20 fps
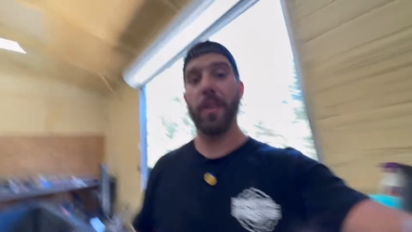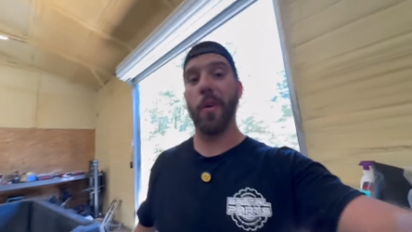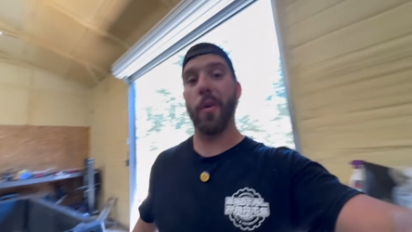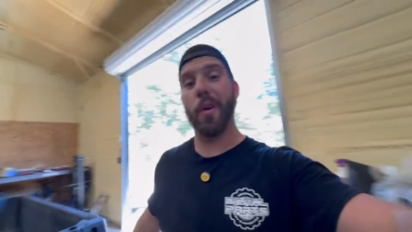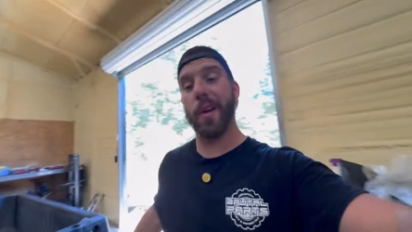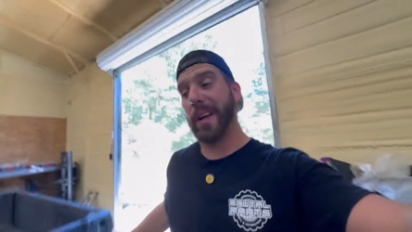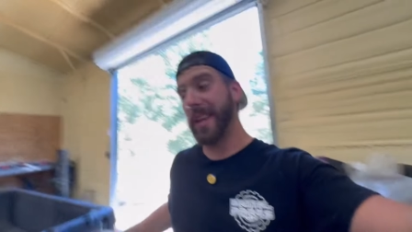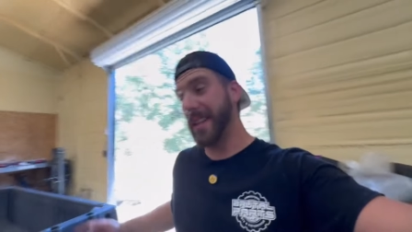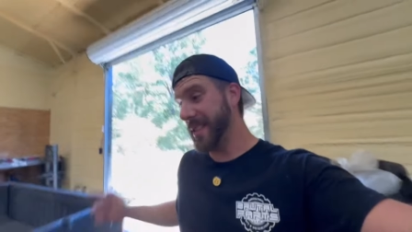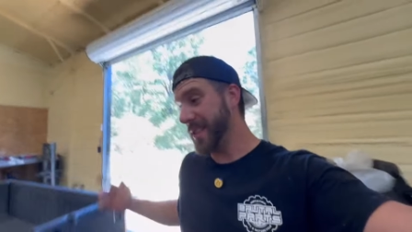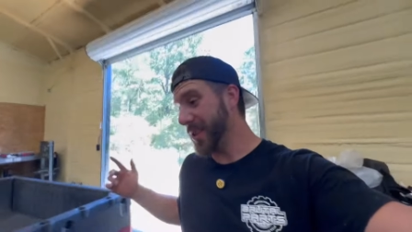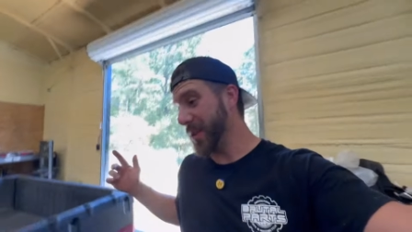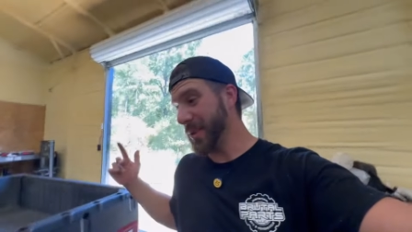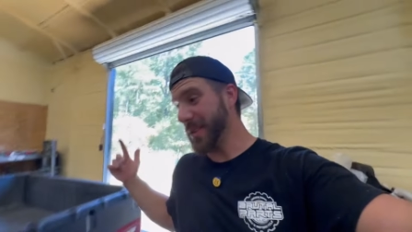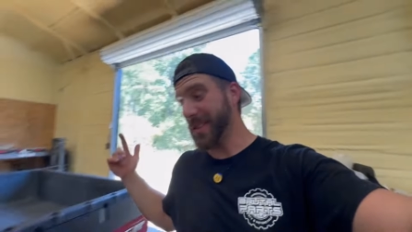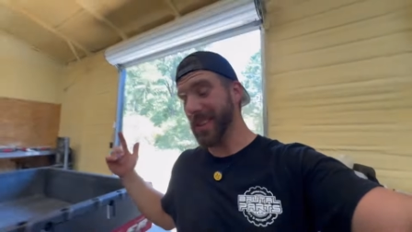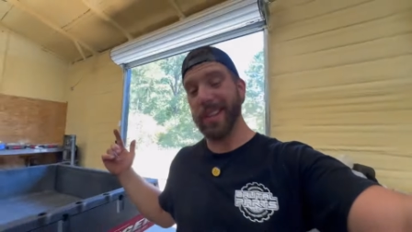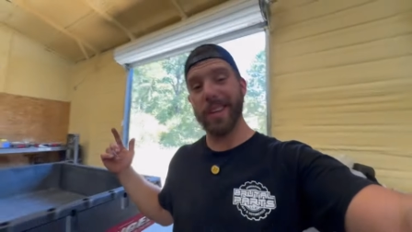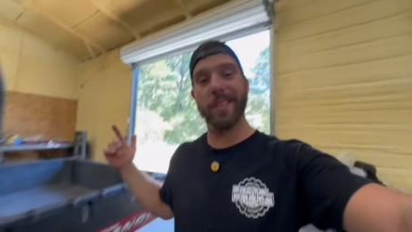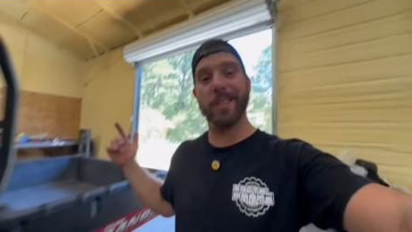All right, so it's
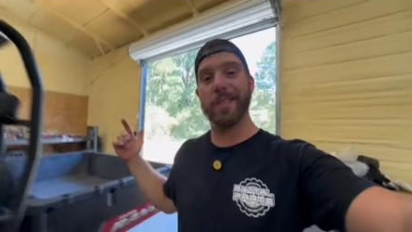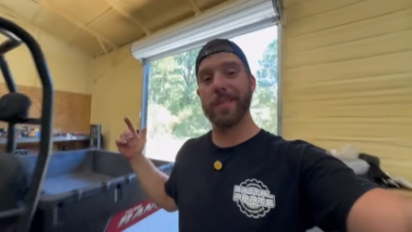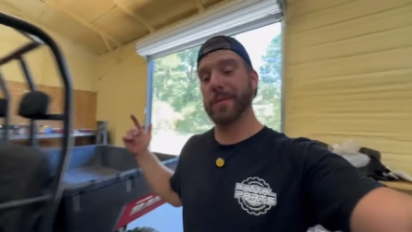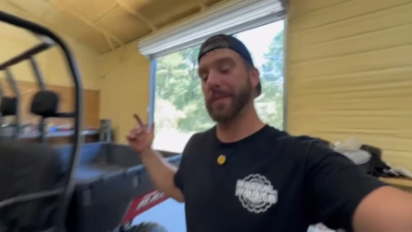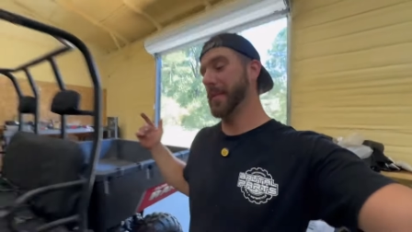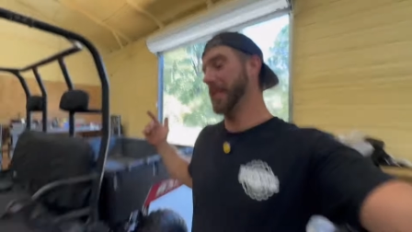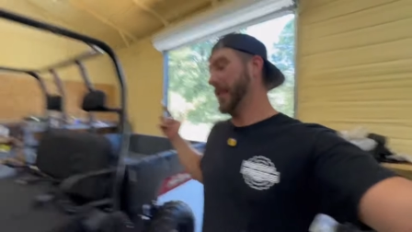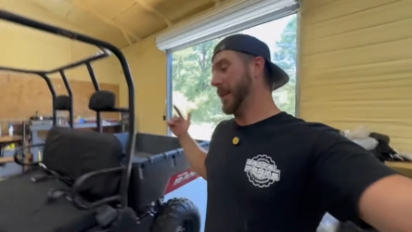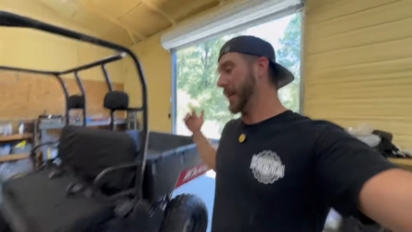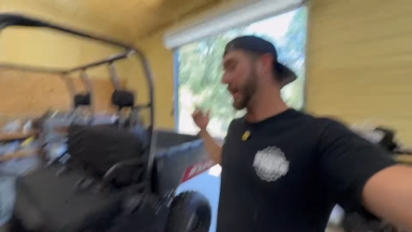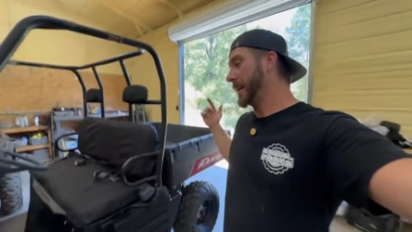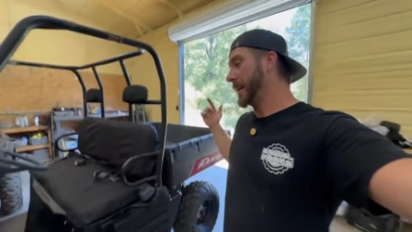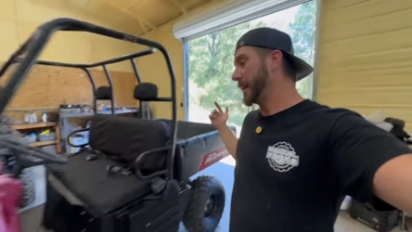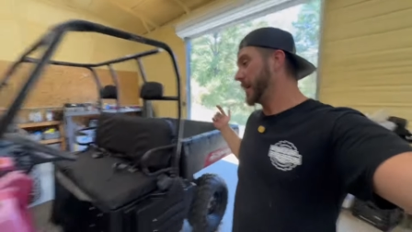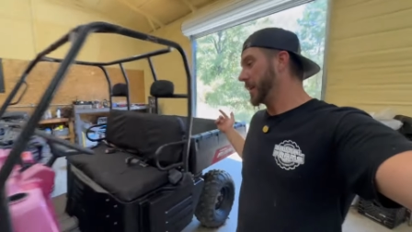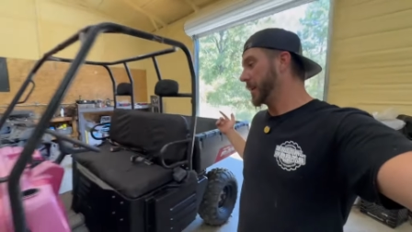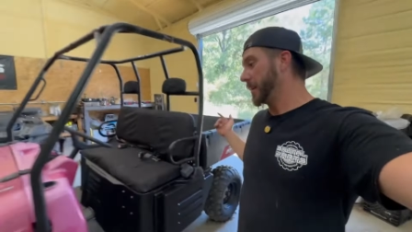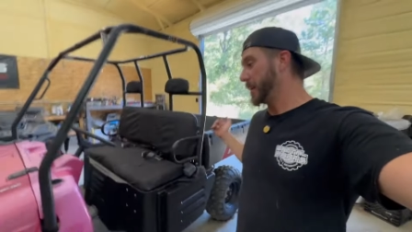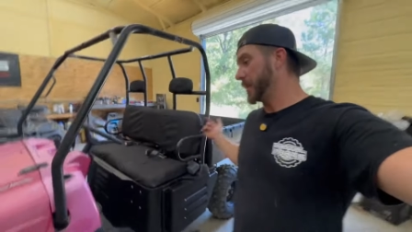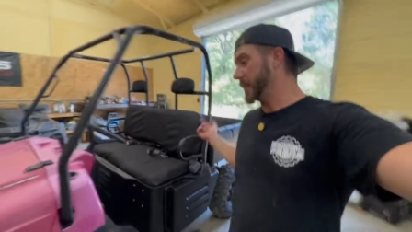done.
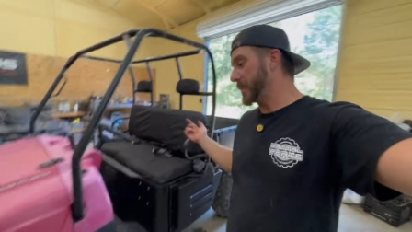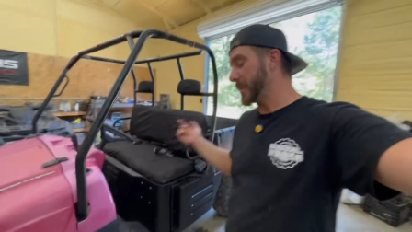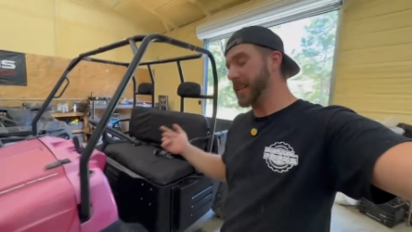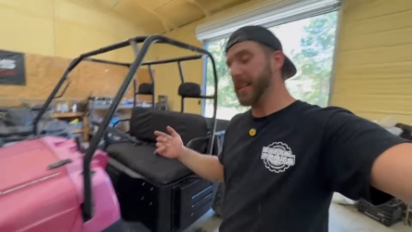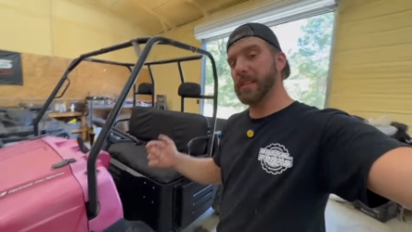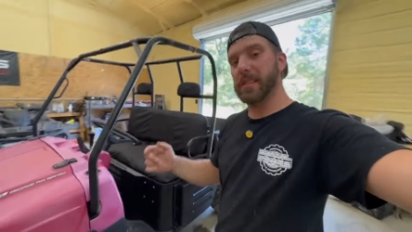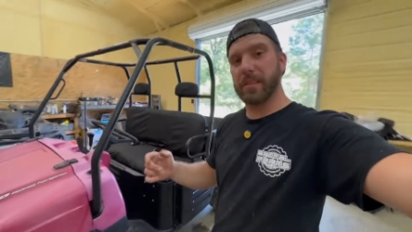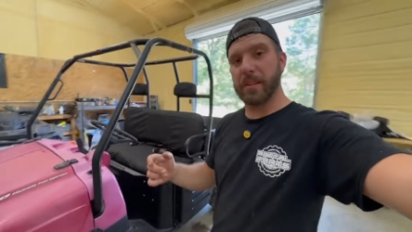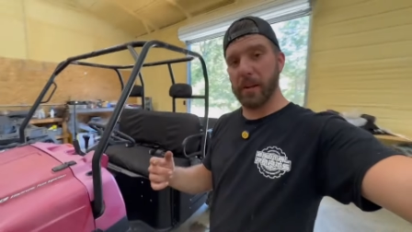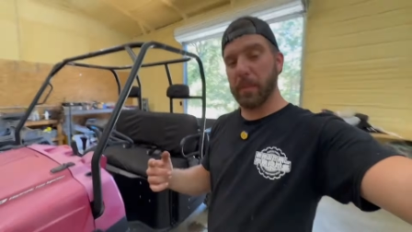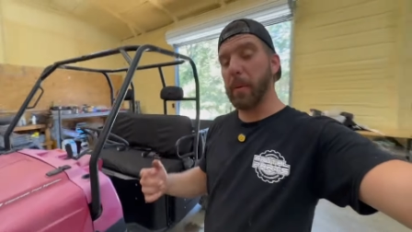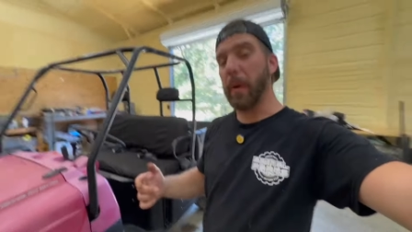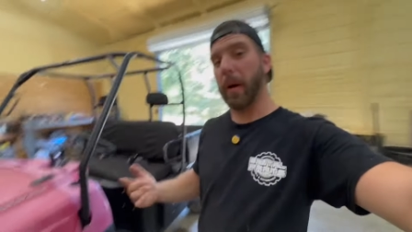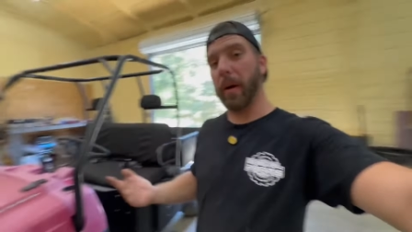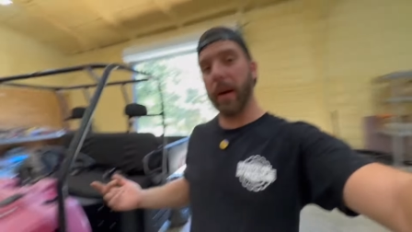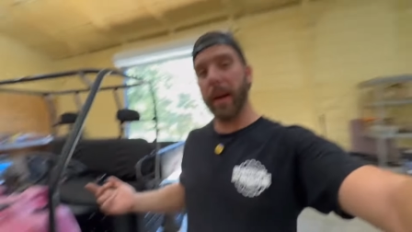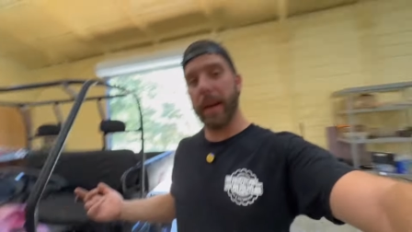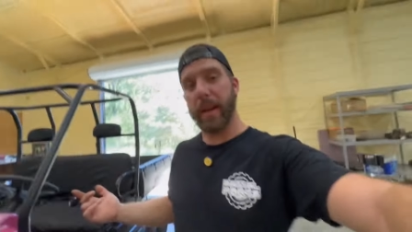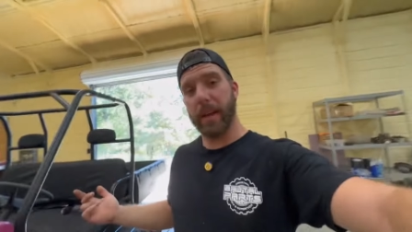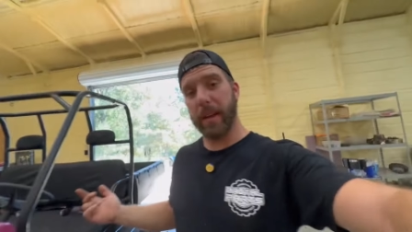This thing cleaned up all
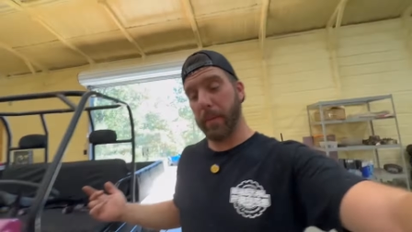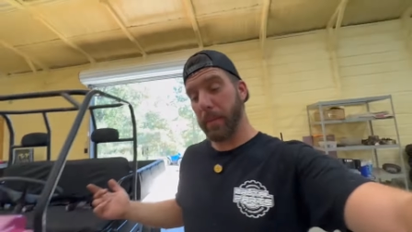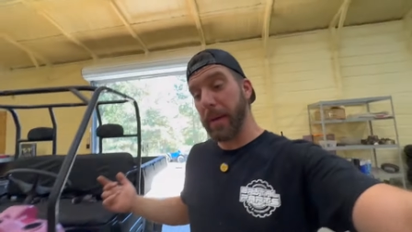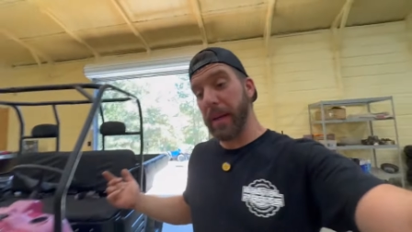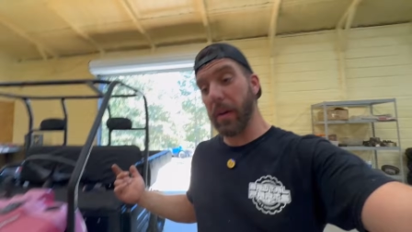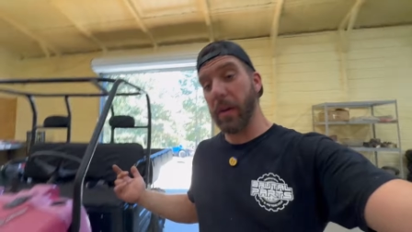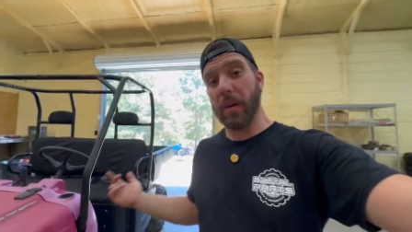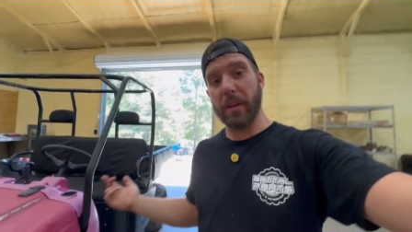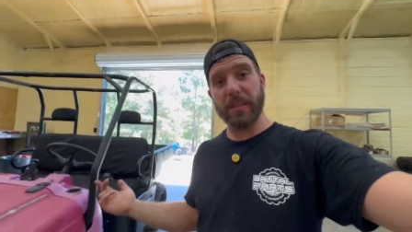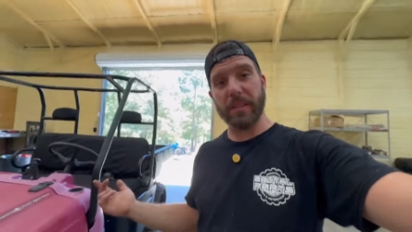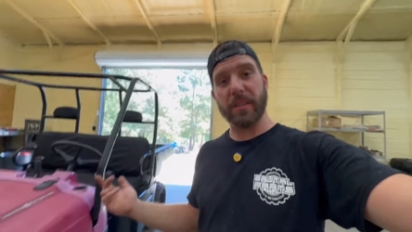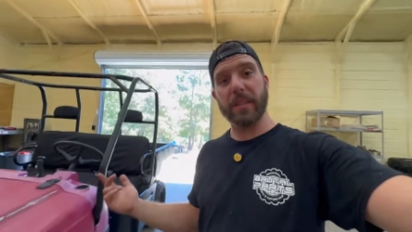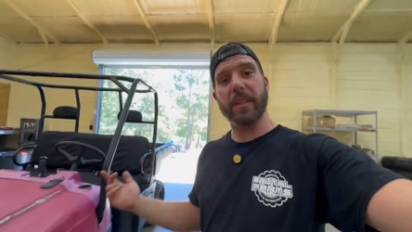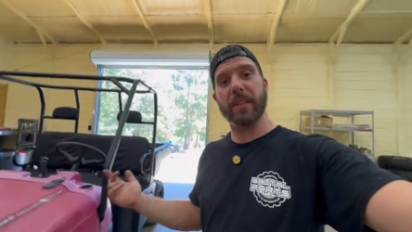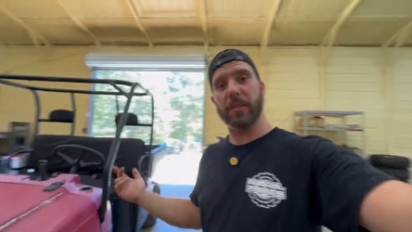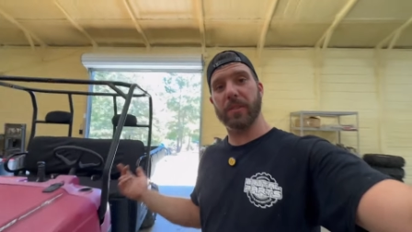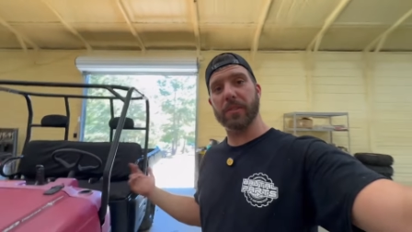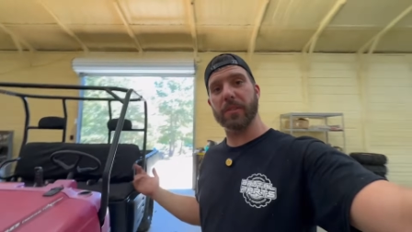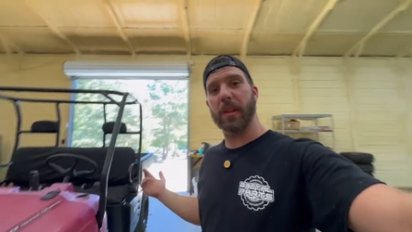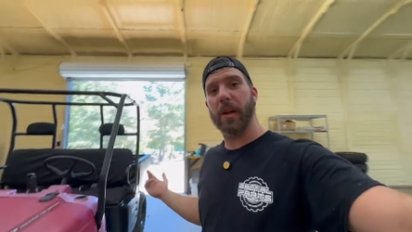right. I mean, honestly, it
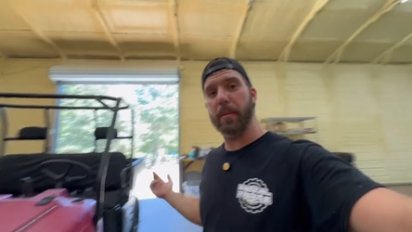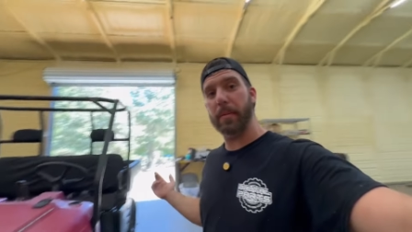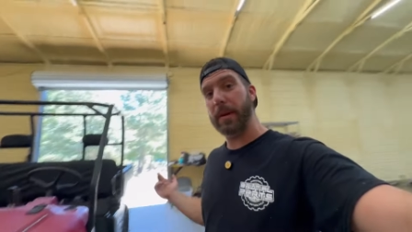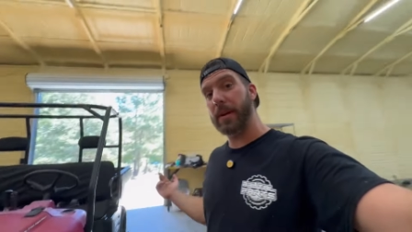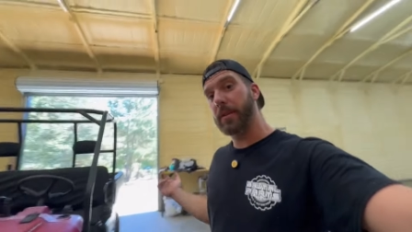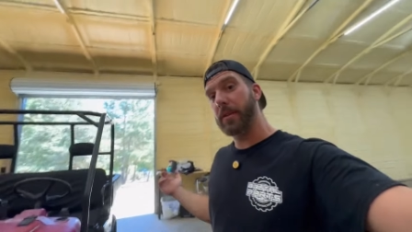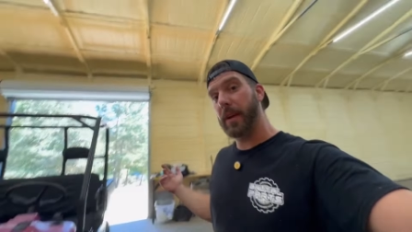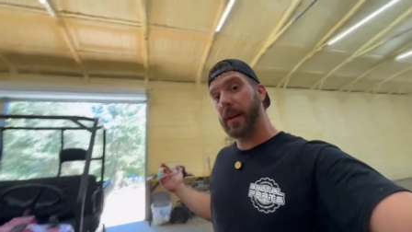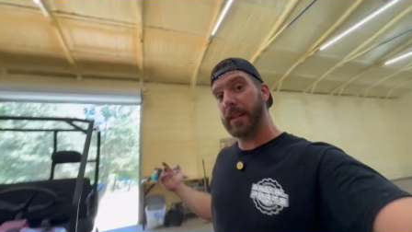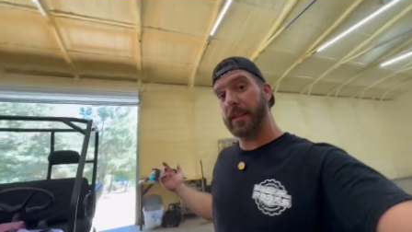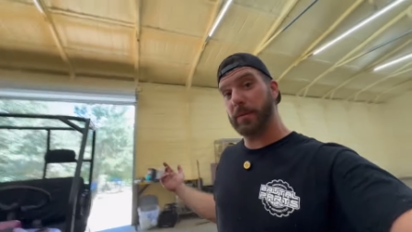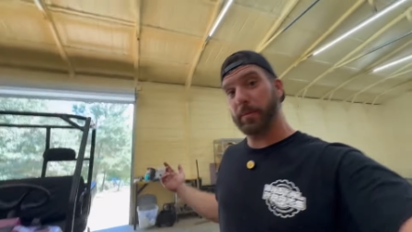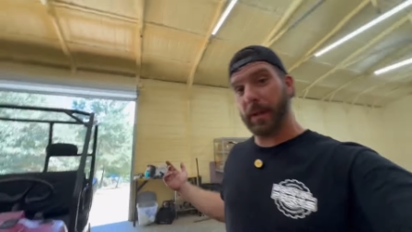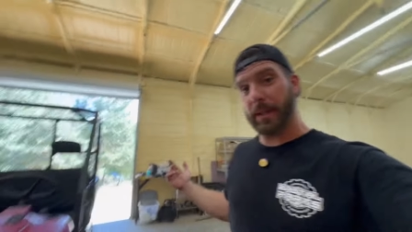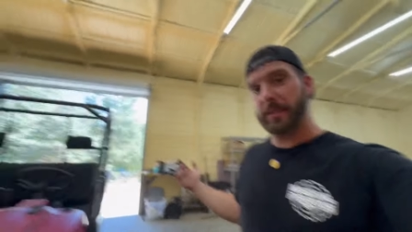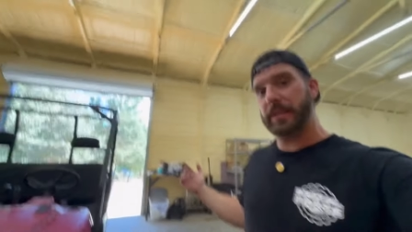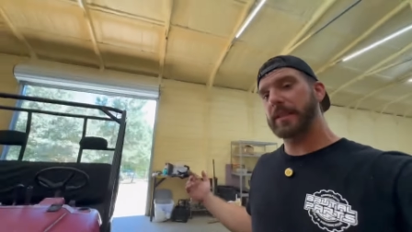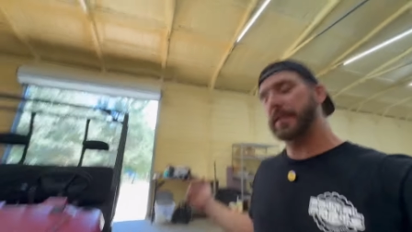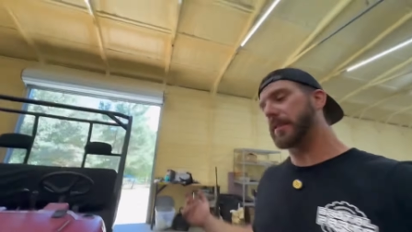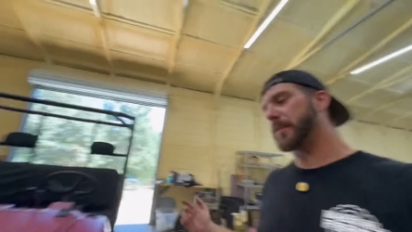looks a lot better than I
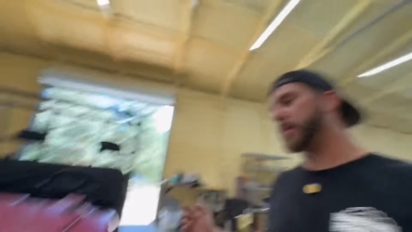expected it